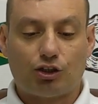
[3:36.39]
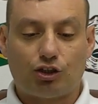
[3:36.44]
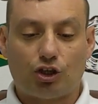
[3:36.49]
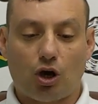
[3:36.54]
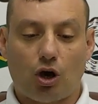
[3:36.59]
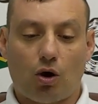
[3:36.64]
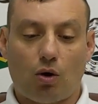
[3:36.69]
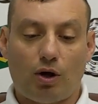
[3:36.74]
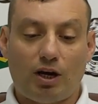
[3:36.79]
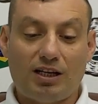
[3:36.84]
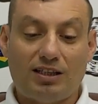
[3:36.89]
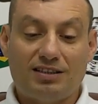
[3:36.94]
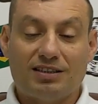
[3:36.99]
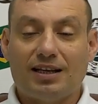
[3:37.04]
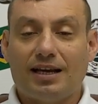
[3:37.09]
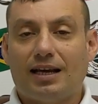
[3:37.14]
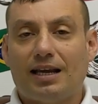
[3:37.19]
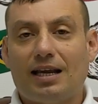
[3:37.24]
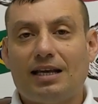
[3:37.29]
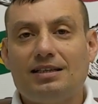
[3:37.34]
So it's
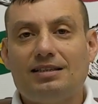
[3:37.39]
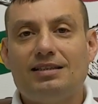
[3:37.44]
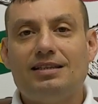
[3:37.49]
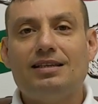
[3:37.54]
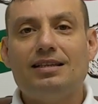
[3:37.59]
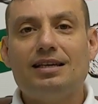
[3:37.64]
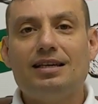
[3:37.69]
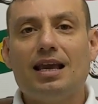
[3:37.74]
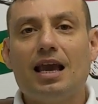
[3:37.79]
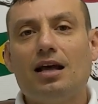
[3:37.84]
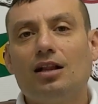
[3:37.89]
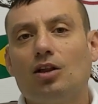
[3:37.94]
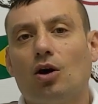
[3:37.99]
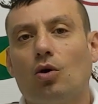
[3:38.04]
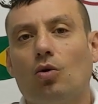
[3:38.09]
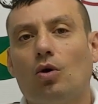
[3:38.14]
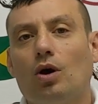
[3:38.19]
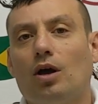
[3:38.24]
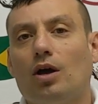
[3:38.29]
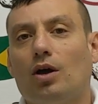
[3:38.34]
like it's
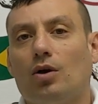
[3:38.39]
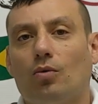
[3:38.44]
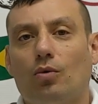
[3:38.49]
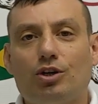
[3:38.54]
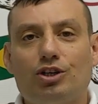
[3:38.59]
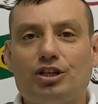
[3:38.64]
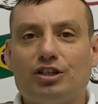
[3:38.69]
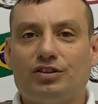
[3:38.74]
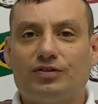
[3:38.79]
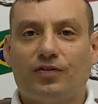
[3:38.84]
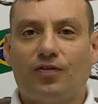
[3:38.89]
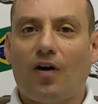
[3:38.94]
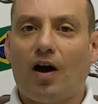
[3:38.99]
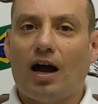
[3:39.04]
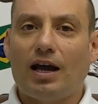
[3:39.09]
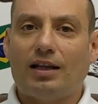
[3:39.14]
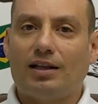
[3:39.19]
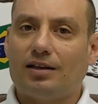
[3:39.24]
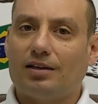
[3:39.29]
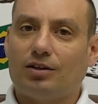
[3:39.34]
yellow, which is
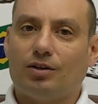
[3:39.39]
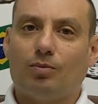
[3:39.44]
fine.